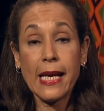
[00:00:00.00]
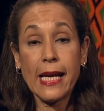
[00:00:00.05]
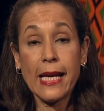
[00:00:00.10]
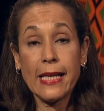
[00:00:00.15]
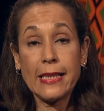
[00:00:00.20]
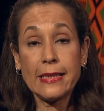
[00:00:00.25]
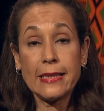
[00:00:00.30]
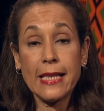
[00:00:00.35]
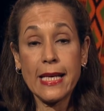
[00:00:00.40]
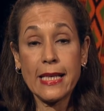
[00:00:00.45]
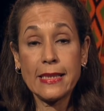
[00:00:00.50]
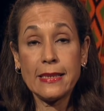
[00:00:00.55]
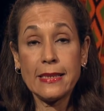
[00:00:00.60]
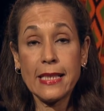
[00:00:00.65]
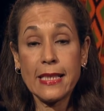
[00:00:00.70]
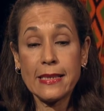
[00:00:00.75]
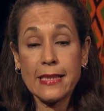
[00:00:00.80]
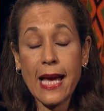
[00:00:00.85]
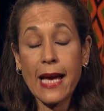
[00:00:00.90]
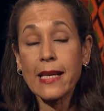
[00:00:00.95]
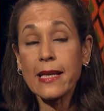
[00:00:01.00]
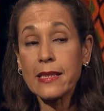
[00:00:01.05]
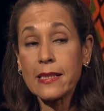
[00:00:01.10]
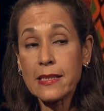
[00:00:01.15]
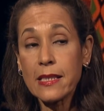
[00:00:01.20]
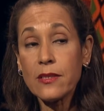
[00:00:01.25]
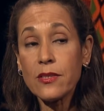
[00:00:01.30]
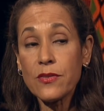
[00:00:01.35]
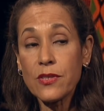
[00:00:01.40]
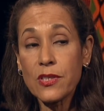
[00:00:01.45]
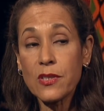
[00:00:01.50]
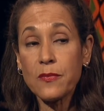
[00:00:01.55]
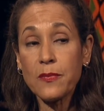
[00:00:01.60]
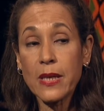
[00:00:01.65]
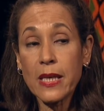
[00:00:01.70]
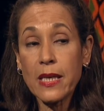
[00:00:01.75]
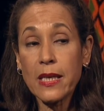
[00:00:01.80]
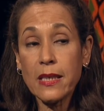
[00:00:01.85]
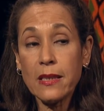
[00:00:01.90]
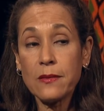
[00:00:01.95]
and and and that continues to
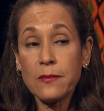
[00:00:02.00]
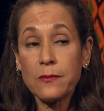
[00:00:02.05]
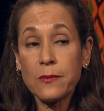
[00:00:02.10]
be